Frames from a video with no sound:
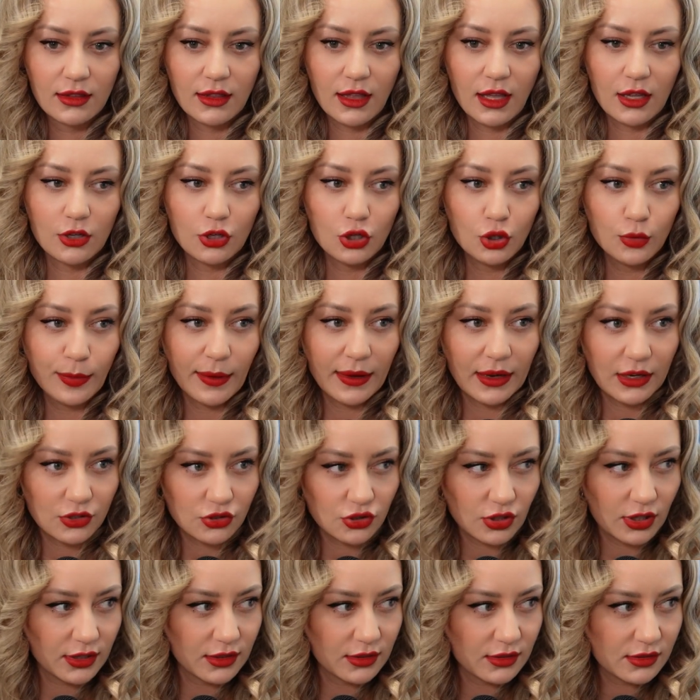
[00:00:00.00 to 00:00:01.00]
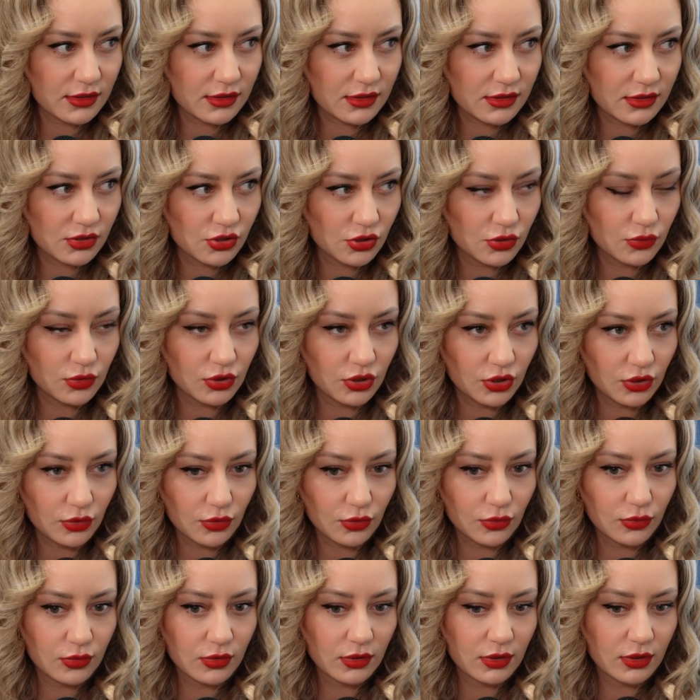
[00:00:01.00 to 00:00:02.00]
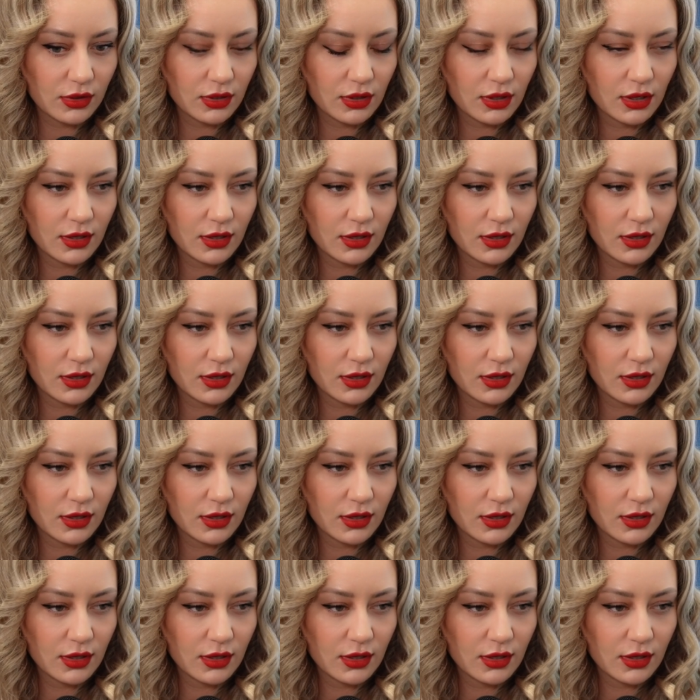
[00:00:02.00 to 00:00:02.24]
that new patients to you